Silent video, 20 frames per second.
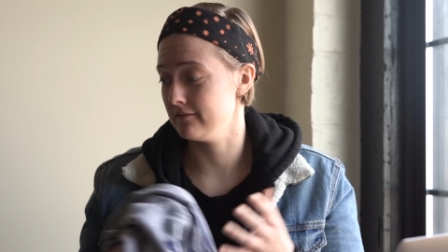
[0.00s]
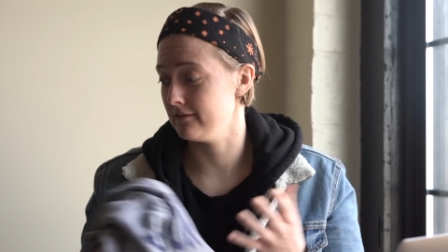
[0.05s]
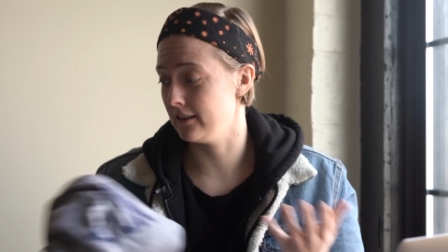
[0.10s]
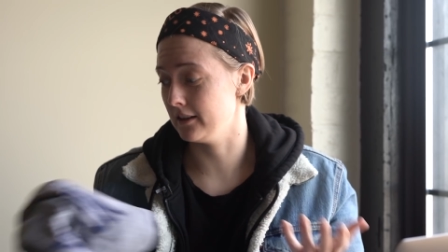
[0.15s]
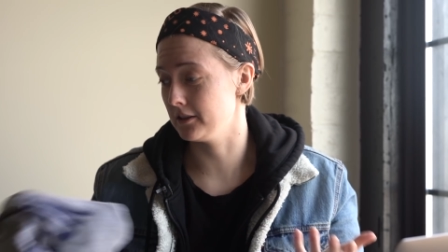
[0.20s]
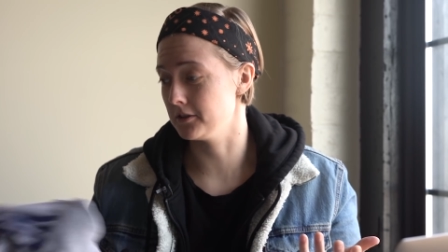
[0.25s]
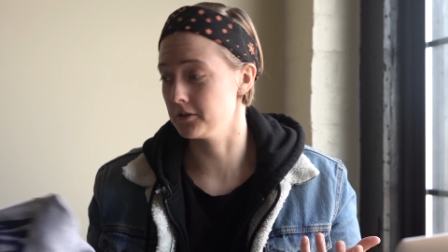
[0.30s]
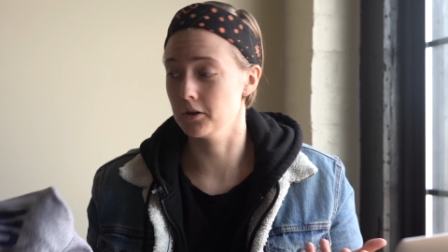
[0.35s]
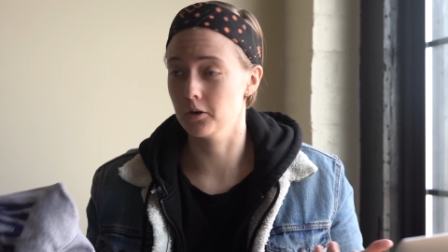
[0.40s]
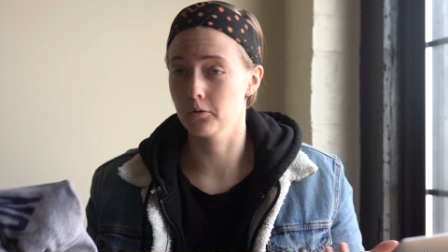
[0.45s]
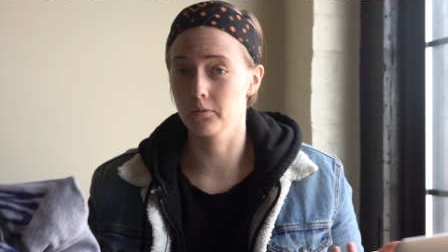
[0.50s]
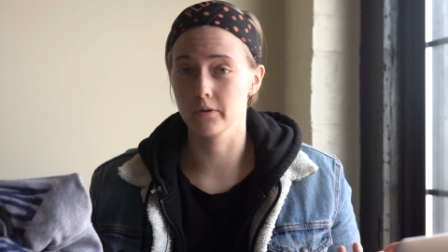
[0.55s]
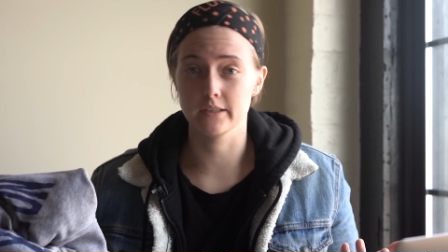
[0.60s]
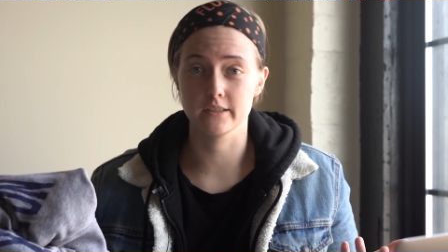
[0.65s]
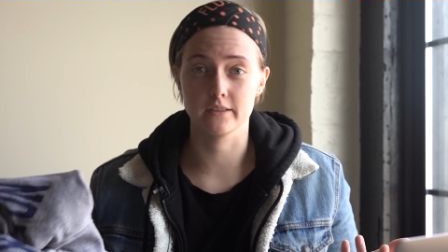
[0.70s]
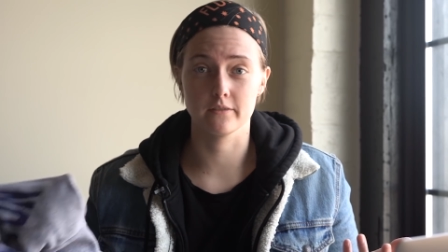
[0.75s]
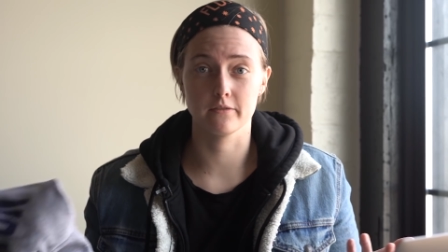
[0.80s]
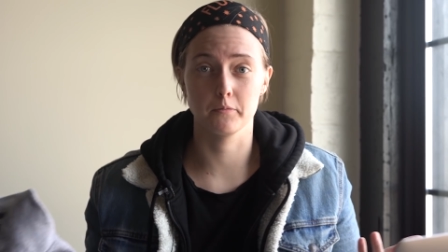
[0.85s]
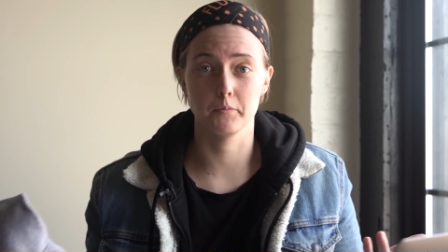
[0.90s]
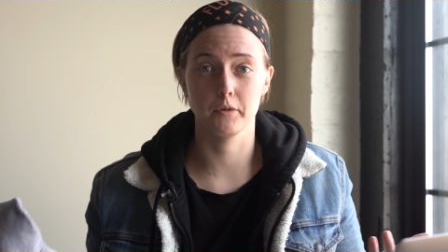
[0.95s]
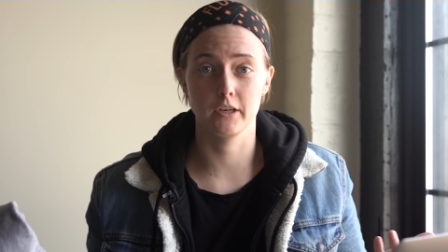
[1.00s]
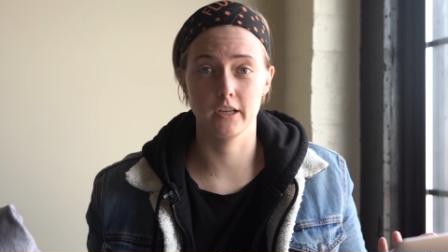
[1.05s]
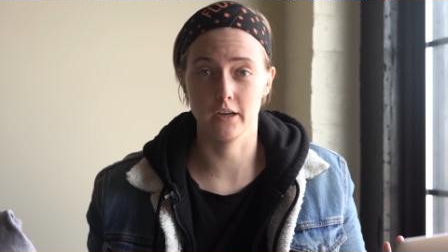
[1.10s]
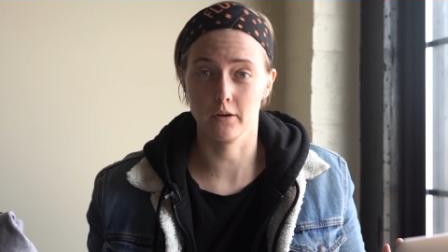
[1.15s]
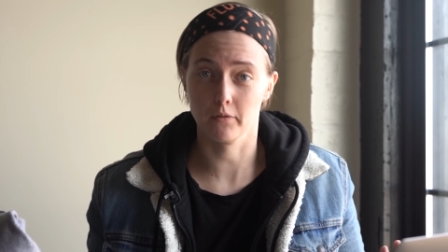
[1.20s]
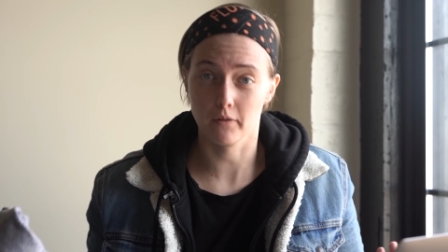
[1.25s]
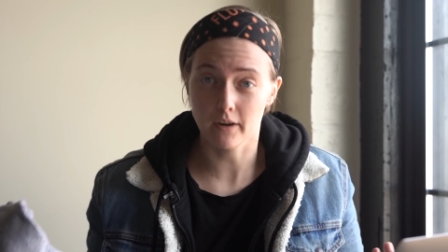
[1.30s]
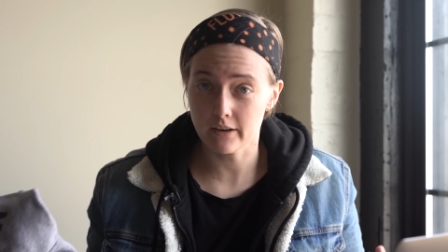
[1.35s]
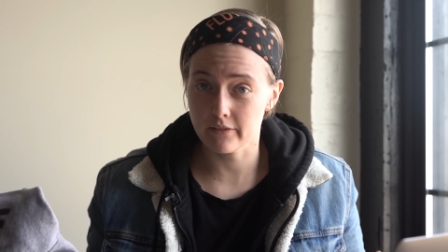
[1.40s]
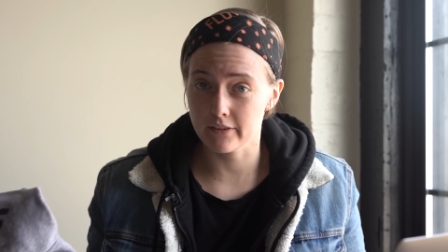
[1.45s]
there's no reason for me to
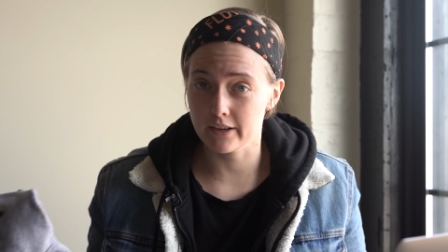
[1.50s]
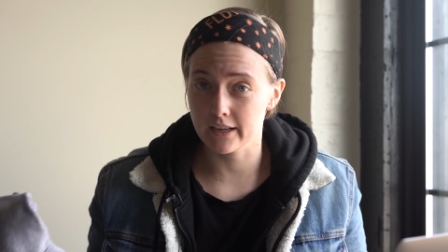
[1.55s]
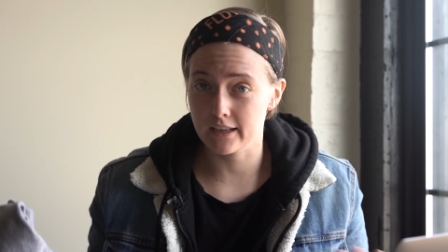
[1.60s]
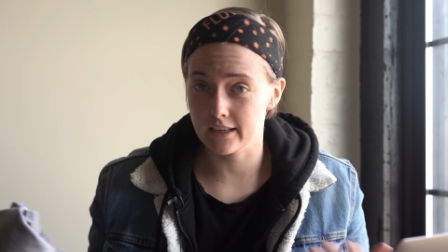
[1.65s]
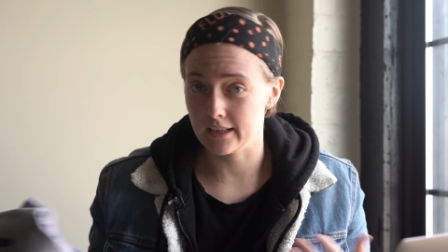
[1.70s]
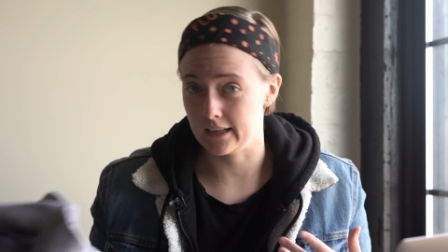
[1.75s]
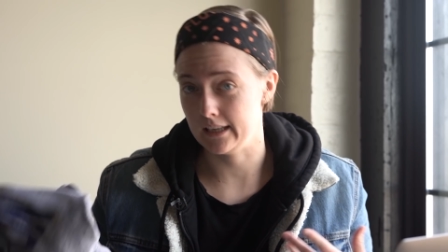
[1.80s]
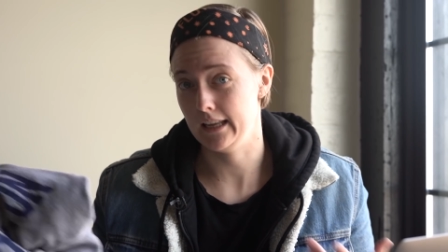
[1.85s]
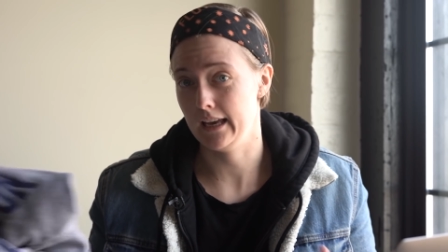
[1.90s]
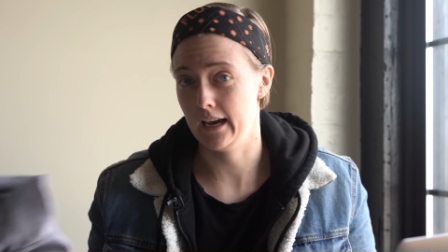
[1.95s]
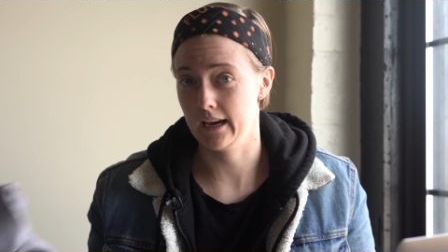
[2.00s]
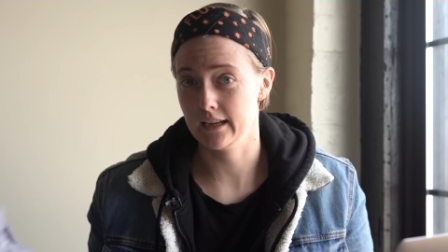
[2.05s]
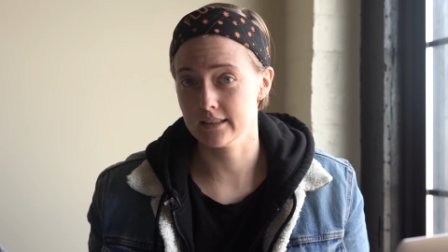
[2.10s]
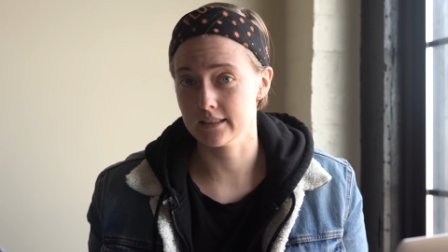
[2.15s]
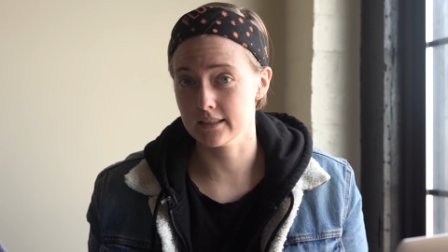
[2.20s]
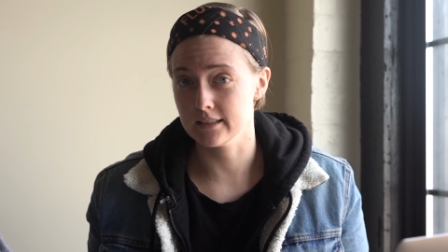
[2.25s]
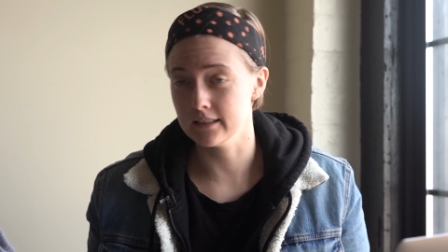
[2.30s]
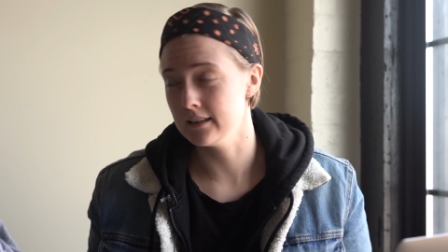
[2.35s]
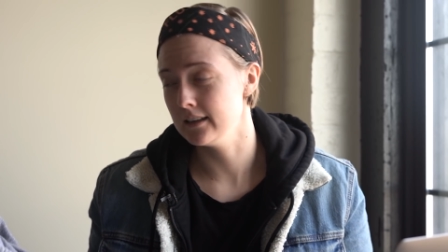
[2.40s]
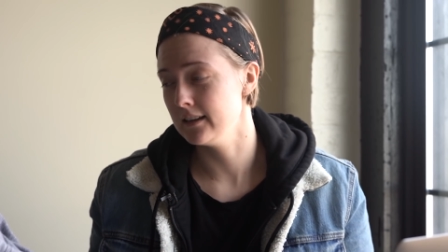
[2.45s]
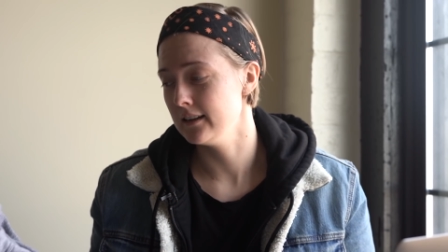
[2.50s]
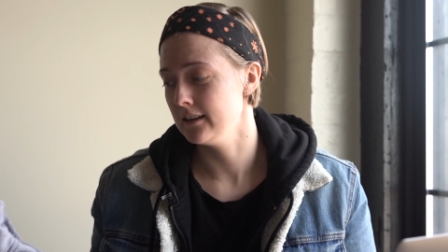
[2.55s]
get rid of it yet